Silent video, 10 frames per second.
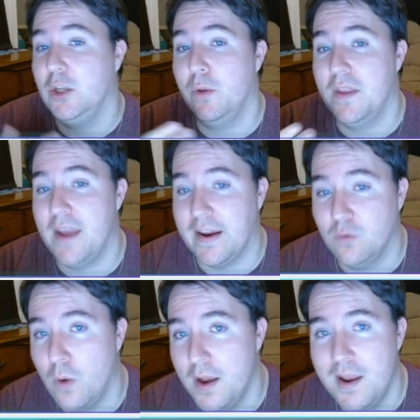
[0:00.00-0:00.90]
you in the next
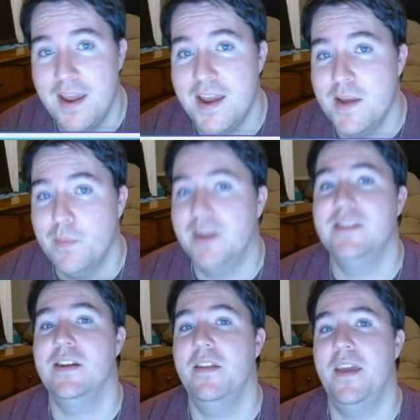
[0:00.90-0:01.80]
one. But
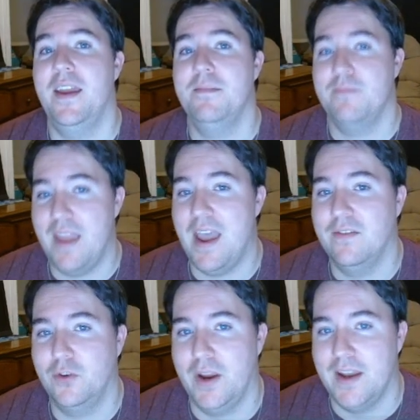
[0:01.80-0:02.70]
until then, have
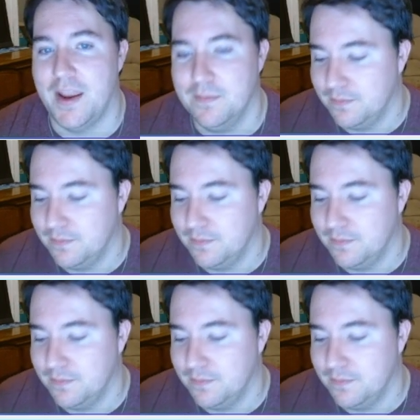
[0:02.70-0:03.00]
a great night.